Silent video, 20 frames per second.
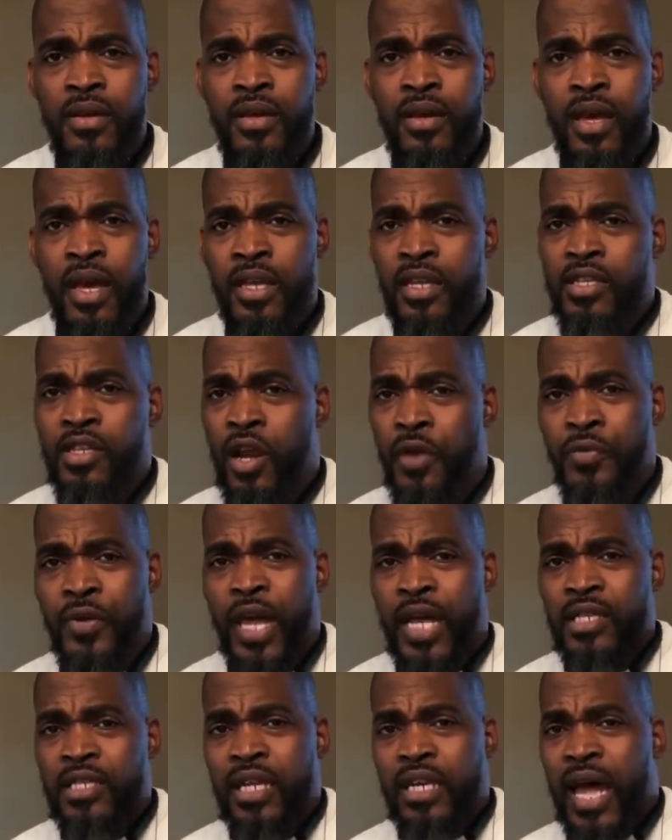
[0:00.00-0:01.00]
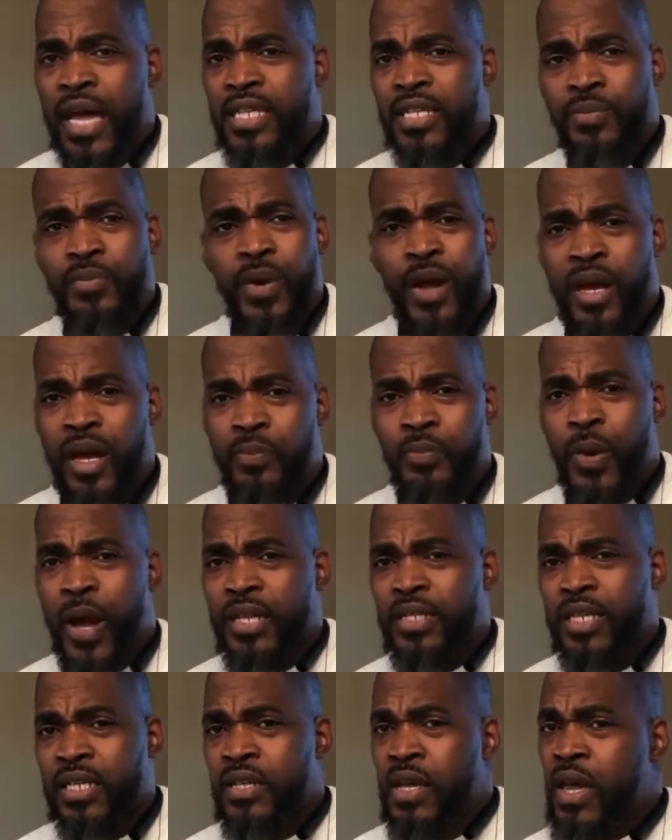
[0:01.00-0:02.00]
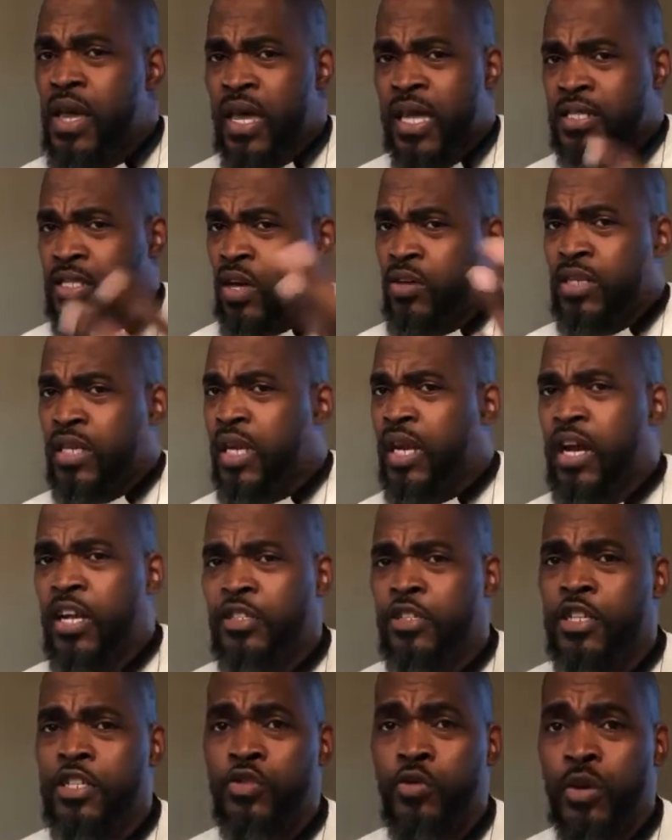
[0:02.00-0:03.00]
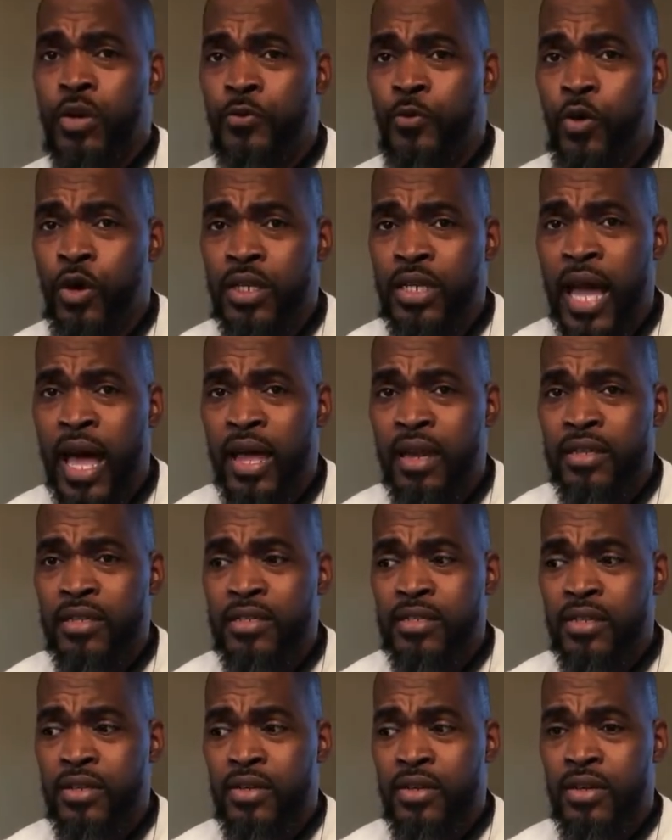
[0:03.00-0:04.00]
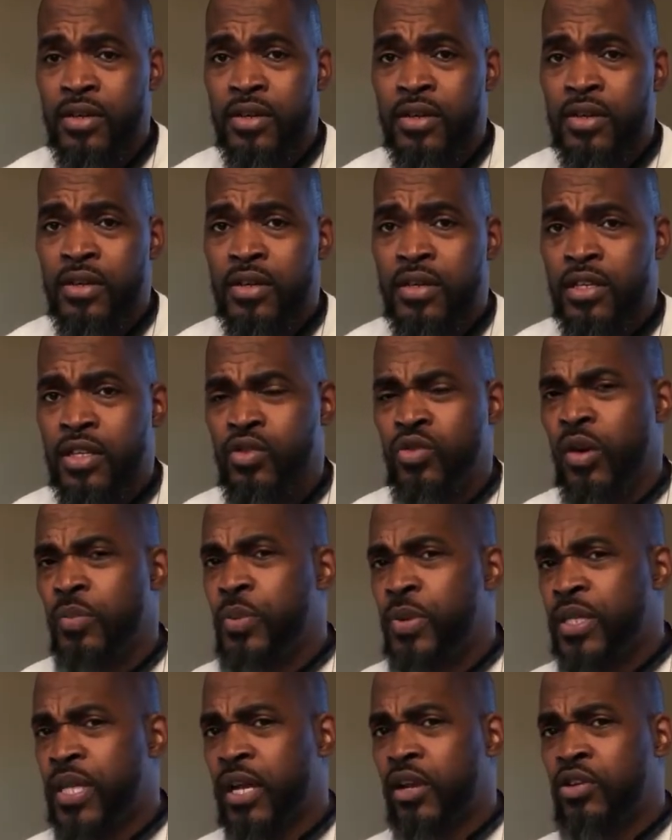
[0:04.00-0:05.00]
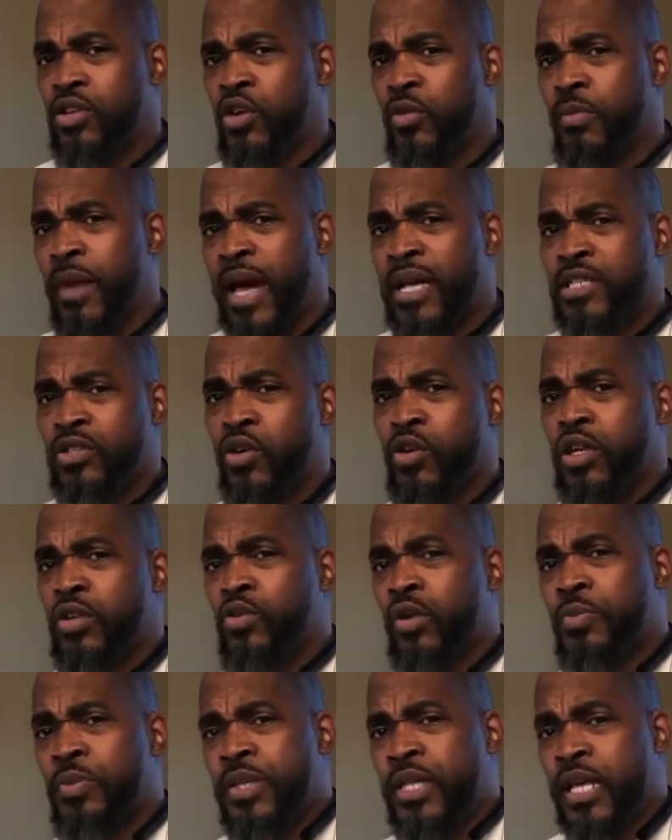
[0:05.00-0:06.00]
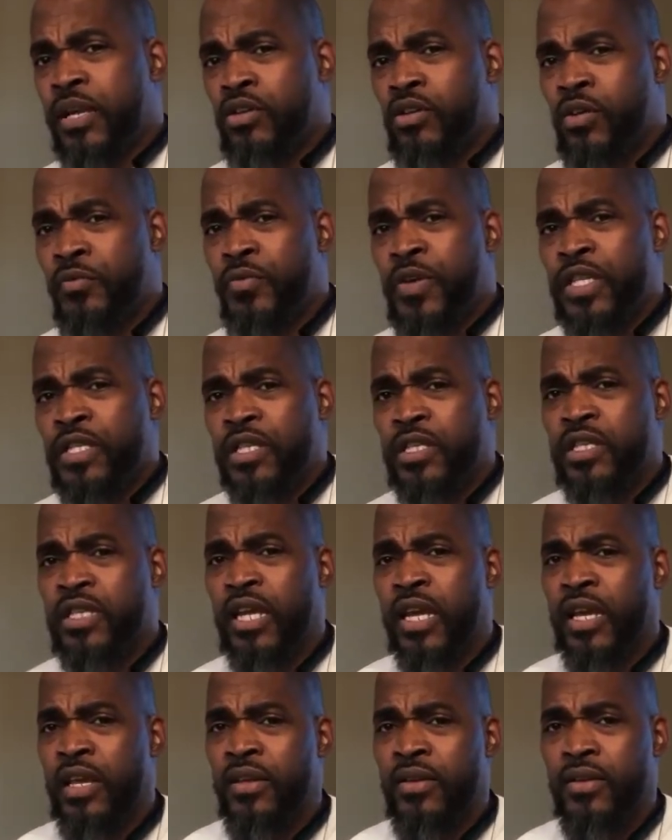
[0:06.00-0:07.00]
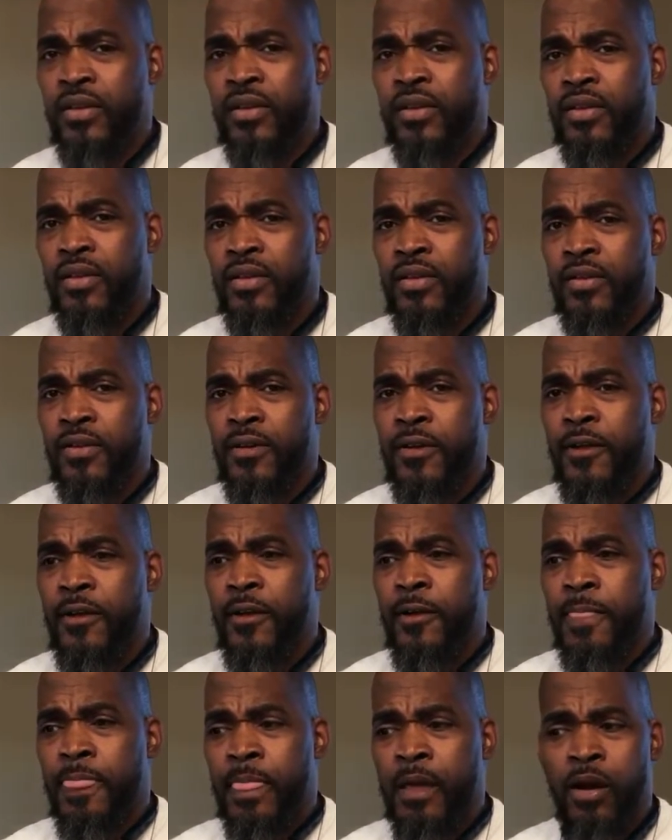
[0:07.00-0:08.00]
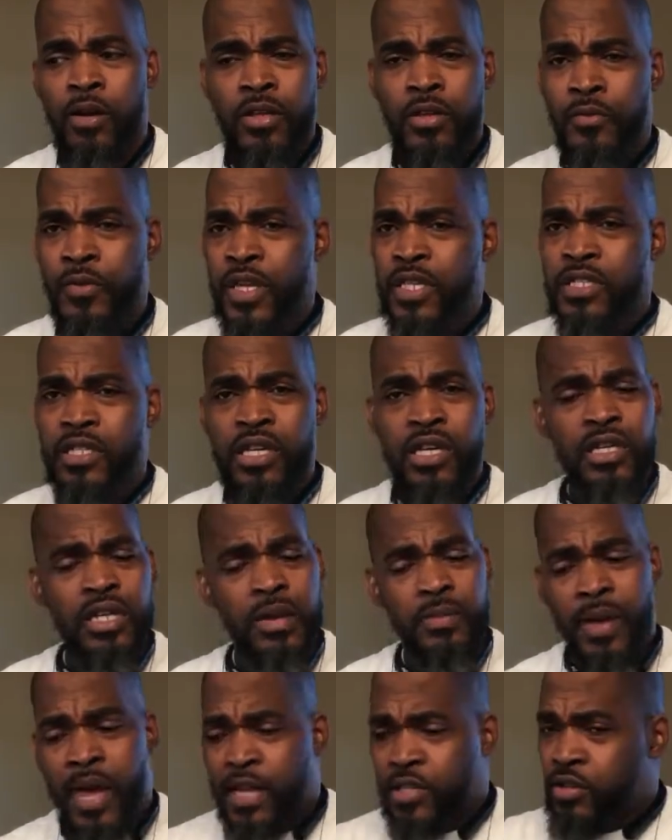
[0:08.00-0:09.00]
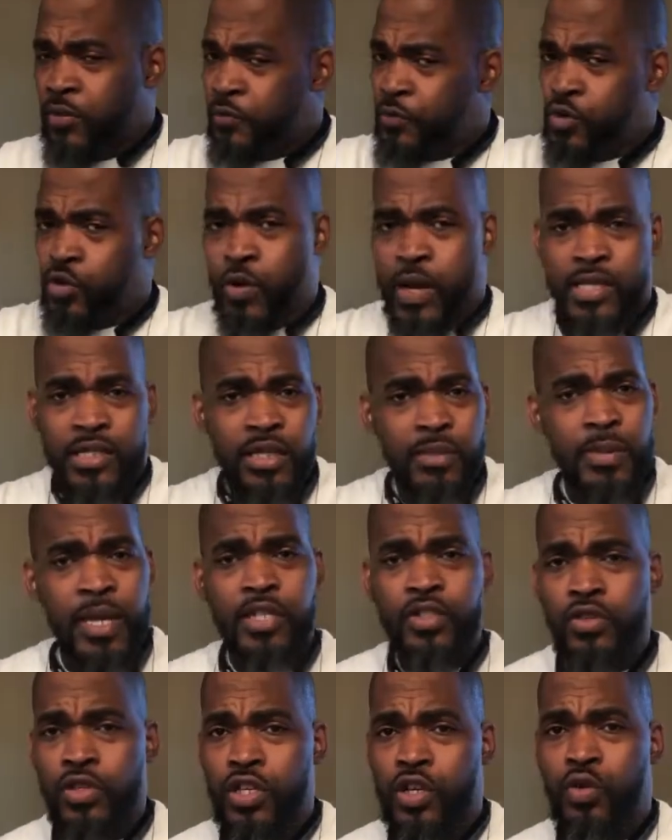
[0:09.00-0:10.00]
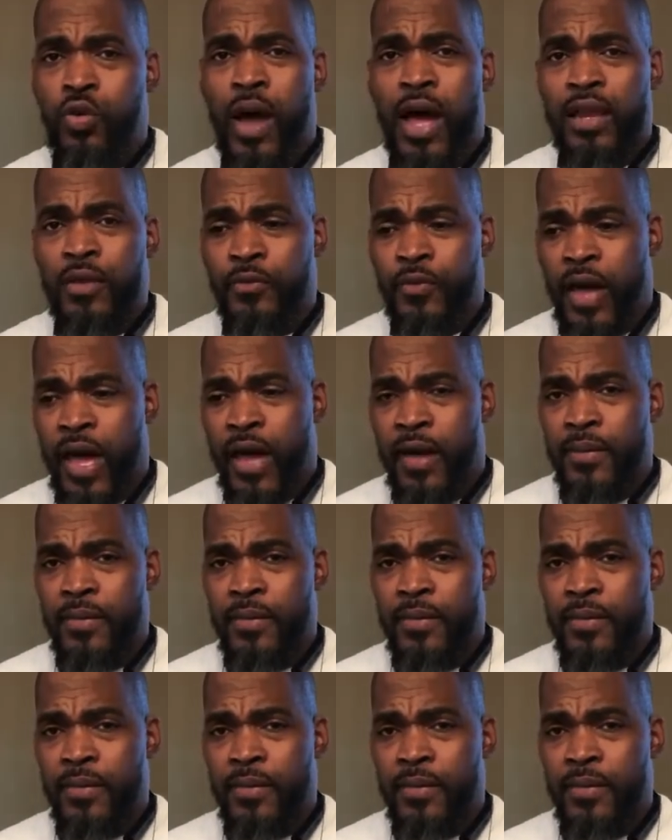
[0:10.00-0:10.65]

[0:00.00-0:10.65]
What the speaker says: And the certification license process is only $124. You're gonna put that on your MasterCard, you're gonna put that on your Visa today. On your Visa, good. Let me ask you a few questions, make sure you qualify.